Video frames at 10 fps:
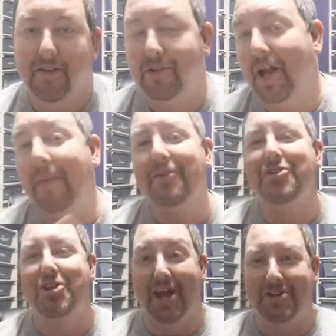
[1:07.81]
So nothing's
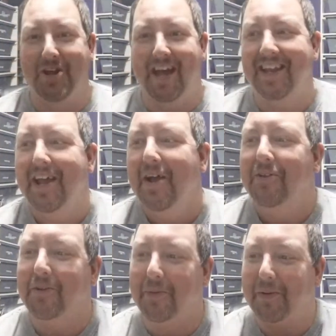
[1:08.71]
shed yet.
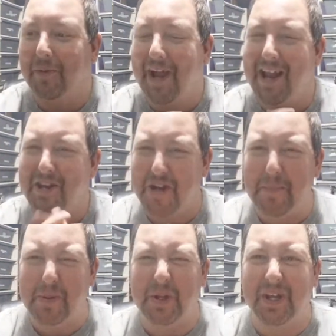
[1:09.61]
So we're kind of
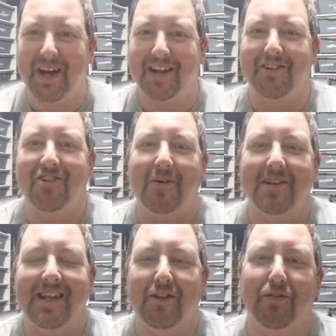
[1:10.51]
jumping the gun on showing
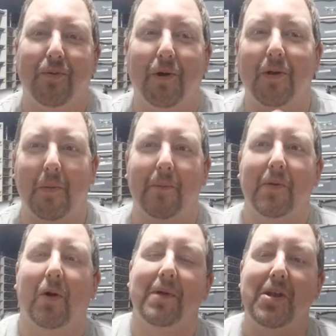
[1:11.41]
these earlier than what we
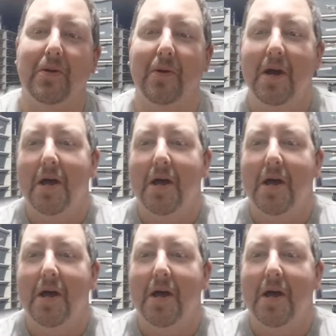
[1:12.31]
normally do.